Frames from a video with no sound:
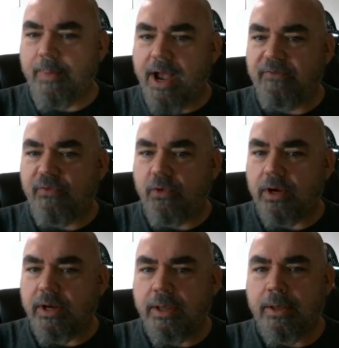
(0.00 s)
buy
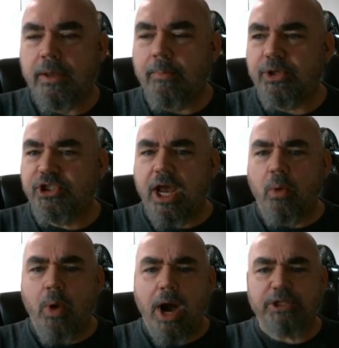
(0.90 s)
for it. But you got
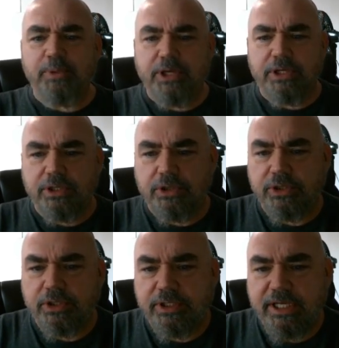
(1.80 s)
to watch because
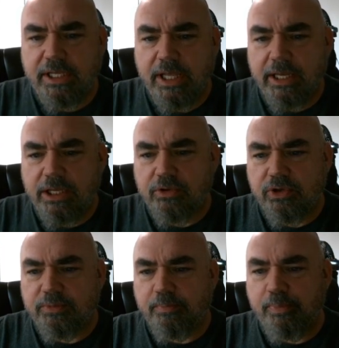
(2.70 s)
you
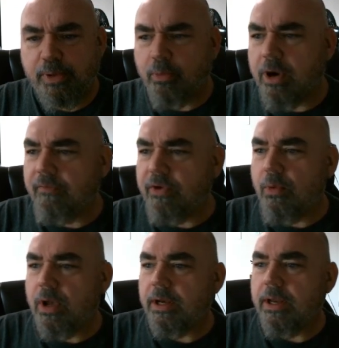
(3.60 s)
just put it wherever you
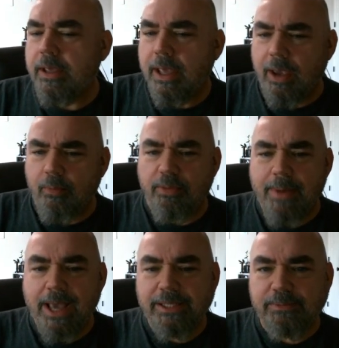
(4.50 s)
want. And with
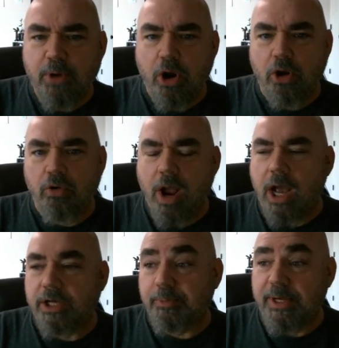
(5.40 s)
my small
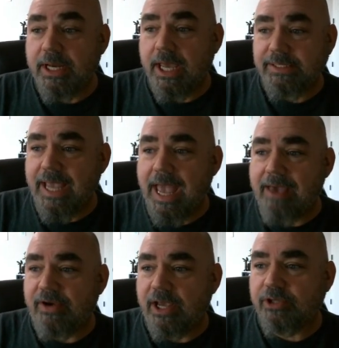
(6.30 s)
garage, it'd be nice to
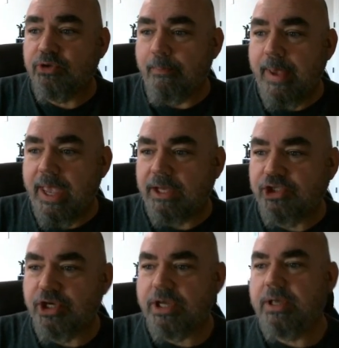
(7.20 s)
have an extra
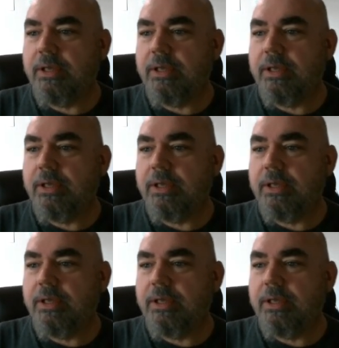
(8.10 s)
bench